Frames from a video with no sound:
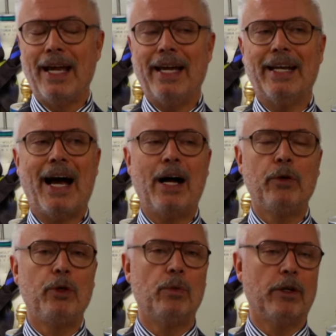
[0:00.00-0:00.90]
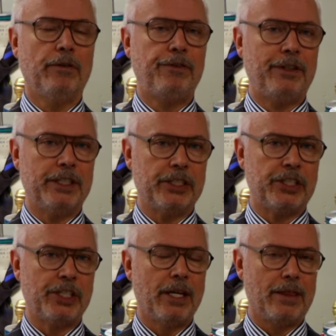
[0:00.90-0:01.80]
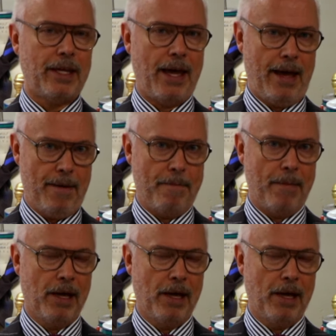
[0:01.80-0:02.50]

and how do you want to finish the hem?